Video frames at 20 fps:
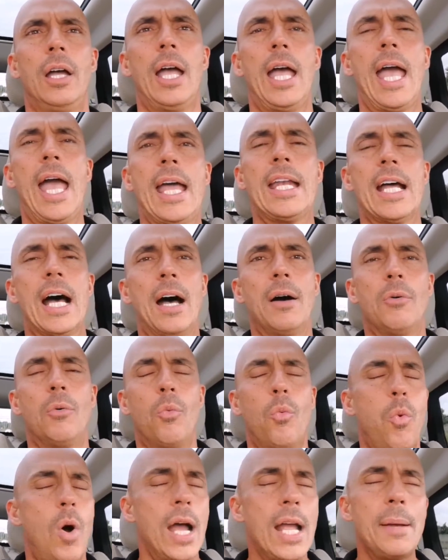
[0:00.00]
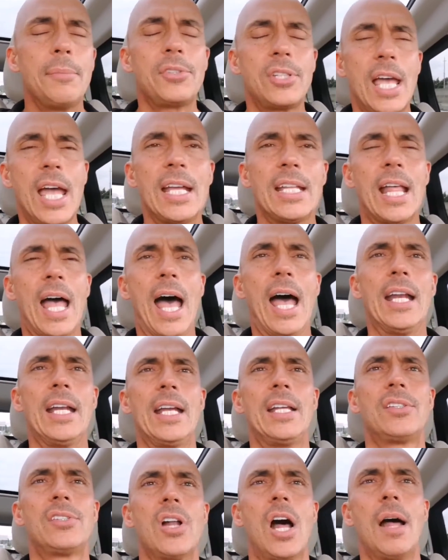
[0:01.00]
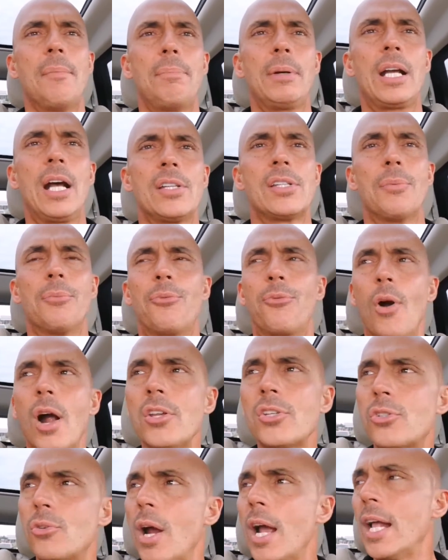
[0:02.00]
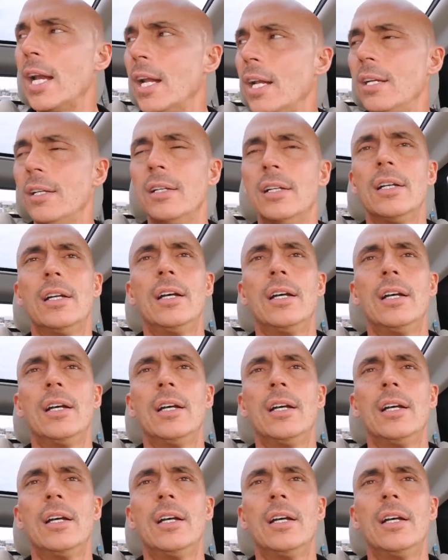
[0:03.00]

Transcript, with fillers: And why I'm saying that is not because I'm frustrated